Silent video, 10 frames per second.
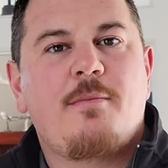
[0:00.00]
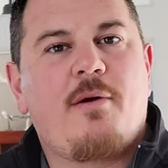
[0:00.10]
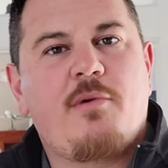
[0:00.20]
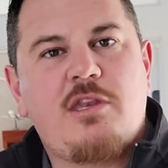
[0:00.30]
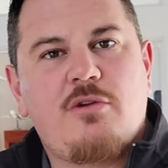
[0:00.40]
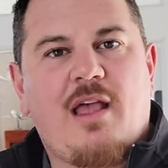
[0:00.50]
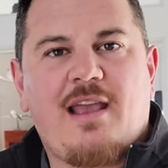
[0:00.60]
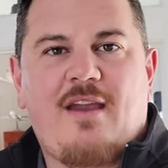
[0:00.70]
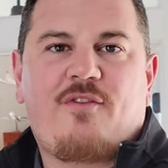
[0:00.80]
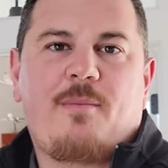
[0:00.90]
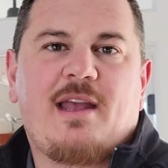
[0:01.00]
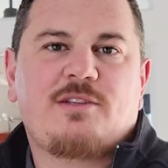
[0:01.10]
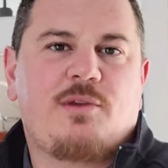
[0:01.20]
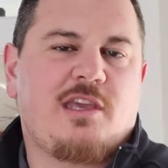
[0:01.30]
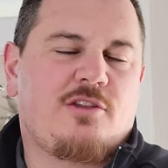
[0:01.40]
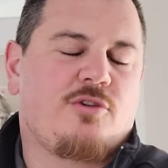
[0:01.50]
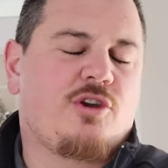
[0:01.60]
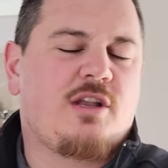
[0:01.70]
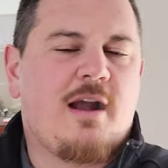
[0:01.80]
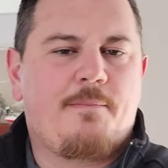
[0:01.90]
But we do like FMS, we think they're a
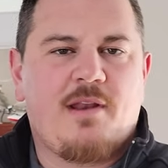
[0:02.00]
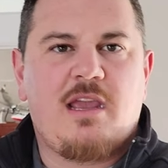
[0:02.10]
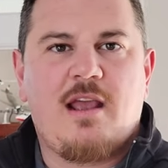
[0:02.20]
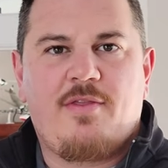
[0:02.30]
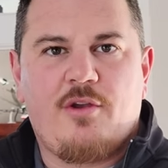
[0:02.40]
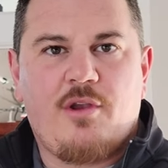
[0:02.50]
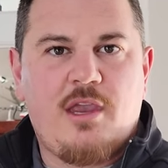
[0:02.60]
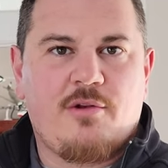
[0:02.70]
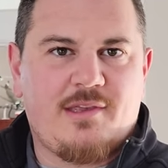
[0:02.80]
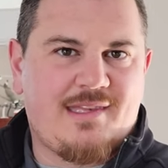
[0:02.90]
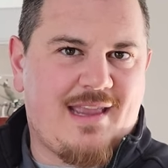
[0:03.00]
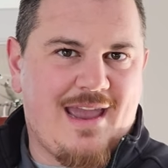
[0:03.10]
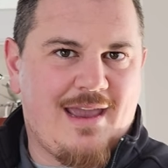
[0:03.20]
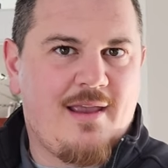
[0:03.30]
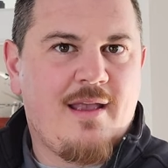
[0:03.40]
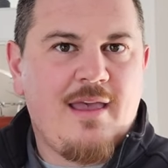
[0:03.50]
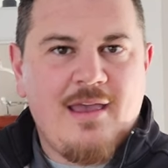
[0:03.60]
good company and they're here to stay.